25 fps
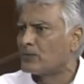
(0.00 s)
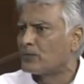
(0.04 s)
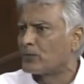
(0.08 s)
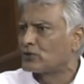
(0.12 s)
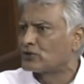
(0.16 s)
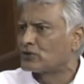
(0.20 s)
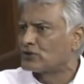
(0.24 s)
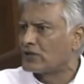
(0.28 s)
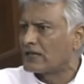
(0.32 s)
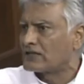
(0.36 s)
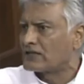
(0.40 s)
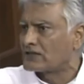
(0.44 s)

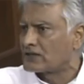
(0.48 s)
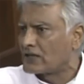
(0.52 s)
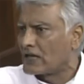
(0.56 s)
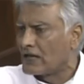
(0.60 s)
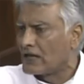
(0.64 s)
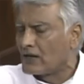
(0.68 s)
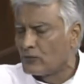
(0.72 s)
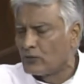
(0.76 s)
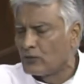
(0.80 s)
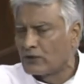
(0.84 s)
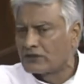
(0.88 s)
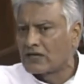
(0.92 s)
process
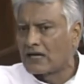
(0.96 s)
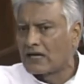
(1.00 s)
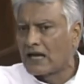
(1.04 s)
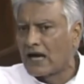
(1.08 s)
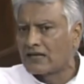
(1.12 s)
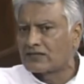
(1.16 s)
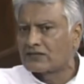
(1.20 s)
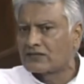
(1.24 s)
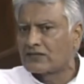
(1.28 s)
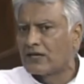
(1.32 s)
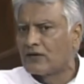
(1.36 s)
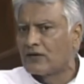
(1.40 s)
till which
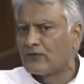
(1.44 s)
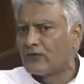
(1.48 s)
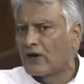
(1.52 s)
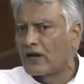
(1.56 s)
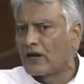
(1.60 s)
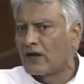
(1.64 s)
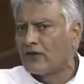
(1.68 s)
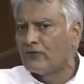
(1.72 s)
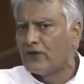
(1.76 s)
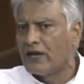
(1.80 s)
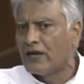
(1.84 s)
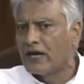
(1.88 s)
lasted for
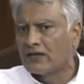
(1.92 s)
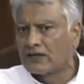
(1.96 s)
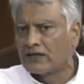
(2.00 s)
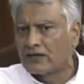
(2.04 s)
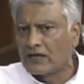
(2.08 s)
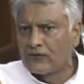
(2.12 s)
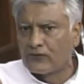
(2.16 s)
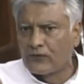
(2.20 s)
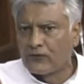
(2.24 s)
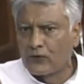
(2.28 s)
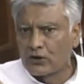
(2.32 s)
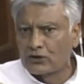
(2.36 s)
a week till
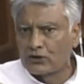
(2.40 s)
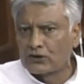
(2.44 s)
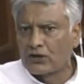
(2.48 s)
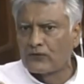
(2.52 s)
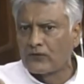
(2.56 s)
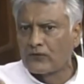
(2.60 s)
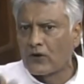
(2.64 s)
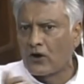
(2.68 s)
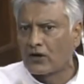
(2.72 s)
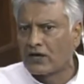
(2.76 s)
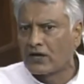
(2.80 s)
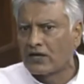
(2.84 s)
4th of
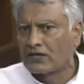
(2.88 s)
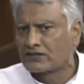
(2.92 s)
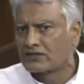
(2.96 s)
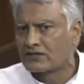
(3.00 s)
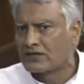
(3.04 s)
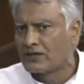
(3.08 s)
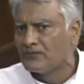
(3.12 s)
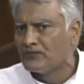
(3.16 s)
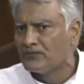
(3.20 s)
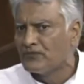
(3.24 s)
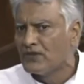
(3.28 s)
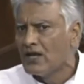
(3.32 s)
August,
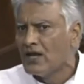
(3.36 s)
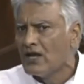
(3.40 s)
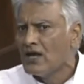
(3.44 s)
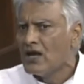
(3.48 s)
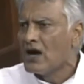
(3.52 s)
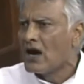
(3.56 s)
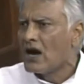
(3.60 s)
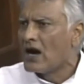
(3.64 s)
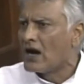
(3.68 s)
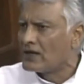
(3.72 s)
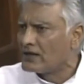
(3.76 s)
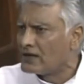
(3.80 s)

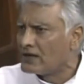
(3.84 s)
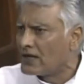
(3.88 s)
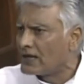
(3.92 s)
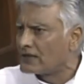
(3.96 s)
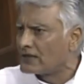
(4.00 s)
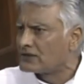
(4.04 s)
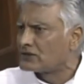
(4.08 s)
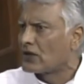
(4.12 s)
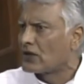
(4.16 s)
hundreds